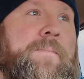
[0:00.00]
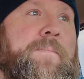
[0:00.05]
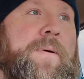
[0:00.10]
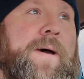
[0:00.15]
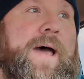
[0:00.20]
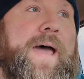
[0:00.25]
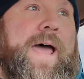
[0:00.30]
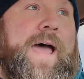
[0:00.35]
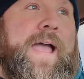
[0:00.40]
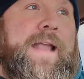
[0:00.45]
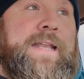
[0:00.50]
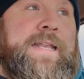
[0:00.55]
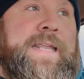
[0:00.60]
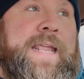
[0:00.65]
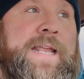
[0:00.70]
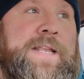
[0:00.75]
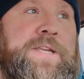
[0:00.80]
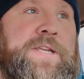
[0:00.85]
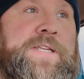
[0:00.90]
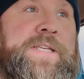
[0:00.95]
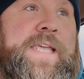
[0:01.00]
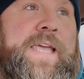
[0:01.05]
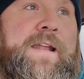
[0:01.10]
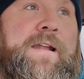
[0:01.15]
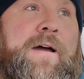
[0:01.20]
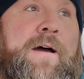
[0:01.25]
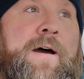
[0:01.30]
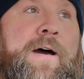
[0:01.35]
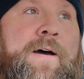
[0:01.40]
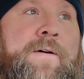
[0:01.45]
but I did just get
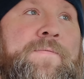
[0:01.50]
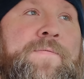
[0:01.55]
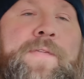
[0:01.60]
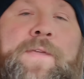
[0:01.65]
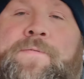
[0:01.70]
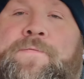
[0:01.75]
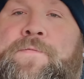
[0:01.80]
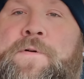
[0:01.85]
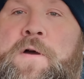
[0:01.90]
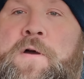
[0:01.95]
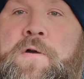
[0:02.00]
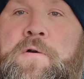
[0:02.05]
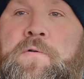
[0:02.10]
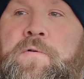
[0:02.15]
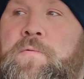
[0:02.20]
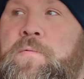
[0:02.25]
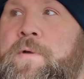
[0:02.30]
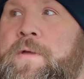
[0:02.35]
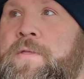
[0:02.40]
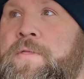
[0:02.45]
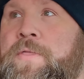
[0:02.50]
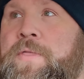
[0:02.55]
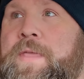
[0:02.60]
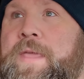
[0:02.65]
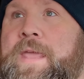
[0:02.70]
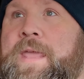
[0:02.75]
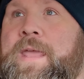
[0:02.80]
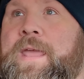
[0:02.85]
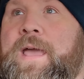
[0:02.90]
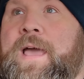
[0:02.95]
off the phone with
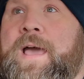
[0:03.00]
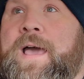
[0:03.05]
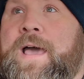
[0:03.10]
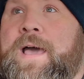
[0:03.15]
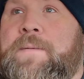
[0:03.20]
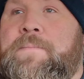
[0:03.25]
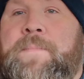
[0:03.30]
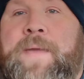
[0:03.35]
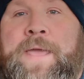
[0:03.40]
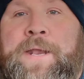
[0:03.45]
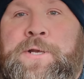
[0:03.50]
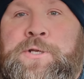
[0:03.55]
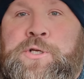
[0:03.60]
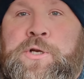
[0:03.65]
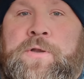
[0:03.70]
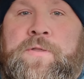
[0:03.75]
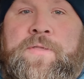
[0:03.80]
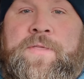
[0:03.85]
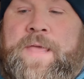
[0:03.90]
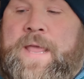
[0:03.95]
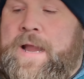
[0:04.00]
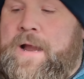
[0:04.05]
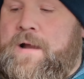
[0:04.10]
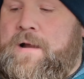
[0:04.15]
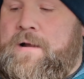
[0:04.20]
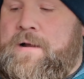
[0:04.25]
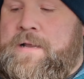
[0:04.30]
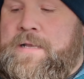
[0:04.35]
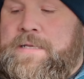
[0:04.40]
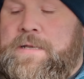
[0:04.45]
the uh, manager
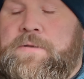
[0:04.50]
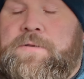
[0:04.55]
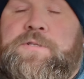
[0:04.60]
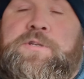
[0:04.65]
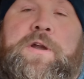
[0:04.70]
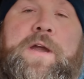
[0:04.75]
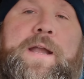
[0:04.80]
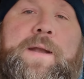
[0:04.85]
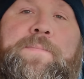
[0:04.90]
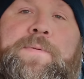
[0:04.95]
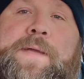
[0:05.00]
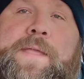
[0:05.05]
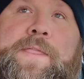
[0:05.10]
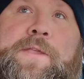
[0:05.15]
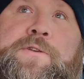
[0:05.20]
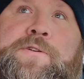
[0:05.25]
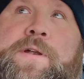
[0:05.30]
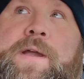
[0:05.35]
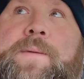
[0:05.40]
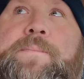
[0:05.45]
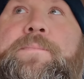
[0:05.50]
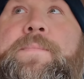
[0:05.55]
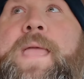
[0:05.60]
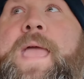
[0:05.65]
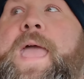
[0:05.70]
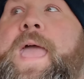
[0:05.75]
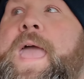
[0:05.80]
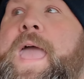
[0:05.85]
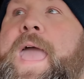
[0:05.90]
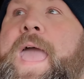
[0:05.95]
there because I was trying to plan the trip.
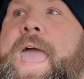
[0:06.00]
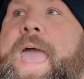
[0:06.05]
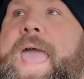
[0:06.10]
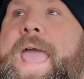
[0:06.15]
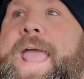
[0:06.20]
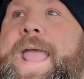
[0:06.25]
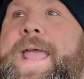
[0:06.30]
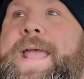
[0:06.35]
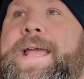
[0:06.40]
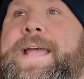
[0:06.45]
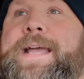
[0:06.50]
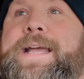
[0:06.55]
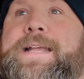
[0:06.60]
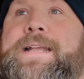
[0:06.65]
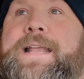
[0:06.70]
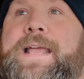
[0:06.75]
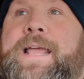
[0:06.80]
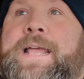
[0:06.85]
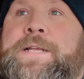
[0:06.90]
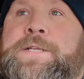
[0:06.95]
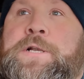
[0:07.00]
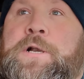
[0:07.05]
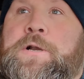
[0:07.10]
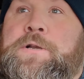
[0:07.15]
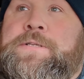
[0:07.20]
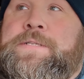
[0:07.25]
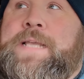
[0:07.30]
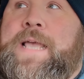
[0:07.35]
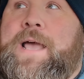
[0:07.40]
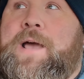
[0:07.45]
And it
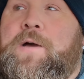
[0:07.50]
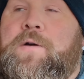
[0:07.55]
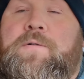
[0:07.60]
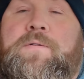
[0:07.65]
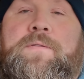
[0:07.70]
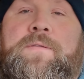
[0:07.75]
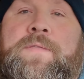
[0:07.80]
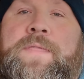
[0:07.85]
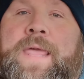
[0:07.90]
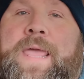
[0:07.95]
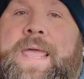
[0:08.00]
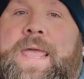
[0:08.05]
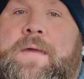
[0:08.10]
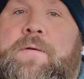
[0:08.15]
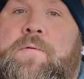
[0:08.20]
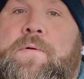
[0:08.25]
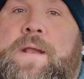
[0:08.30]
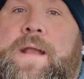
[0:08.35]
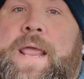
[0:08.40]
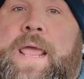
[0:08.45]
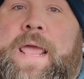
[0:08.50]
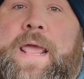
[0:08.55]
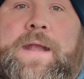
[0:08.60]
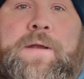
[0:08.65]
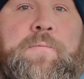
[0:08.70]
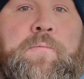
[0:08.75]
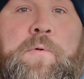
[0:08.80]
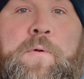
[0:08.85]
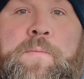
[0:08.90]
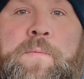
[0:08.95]
turns out they went ahead
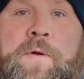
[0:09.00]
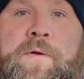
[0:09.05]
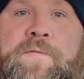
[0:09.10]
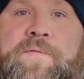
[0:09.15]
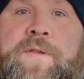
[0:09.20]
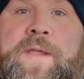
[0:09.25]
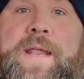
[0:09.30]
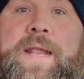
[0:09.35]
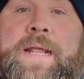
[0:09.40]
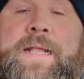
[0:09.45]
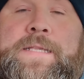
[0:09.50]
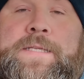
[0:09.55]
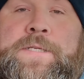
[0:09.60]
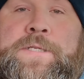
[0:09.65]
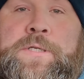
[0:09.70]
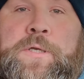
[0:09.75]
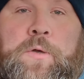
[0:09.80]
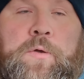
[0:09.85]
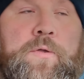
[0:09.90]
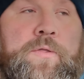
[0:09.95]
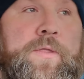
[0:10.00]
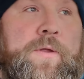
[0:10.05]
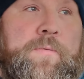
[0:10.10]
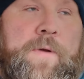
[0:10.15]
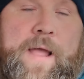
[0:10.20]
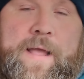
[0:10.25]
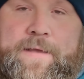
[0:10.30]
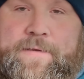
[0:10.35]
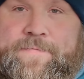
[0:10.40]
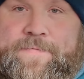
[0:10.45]
and removed it and sold the
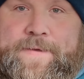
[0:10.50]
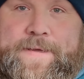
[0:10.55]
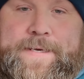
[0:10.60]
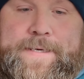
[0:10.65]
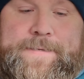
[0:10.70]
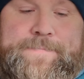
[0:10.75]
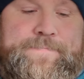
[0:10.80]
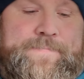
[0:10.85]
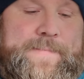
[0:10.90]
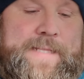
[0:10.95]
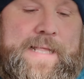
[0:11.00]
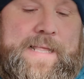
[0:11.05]
Rockafire,